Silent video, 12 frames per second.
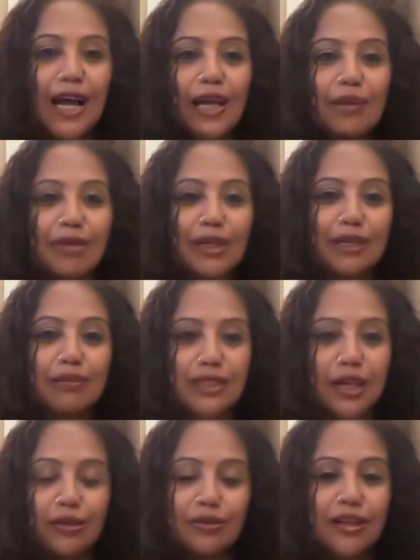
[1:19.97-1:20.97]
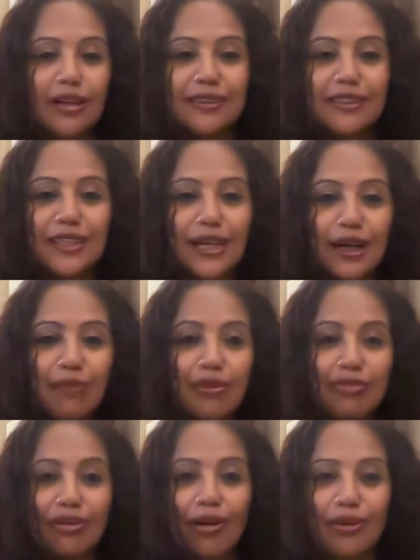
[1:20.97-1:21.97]
Hi, my name is Arundhati and I'm
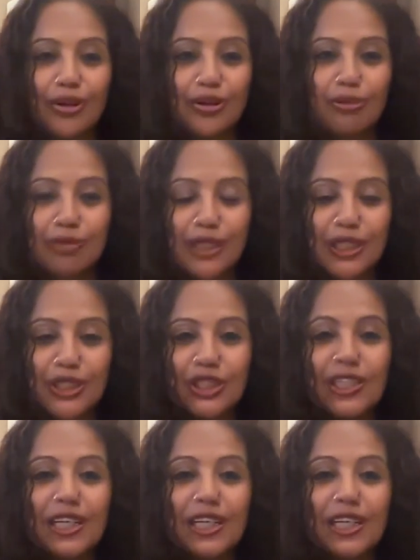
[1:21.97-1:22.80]
the founder of Beej.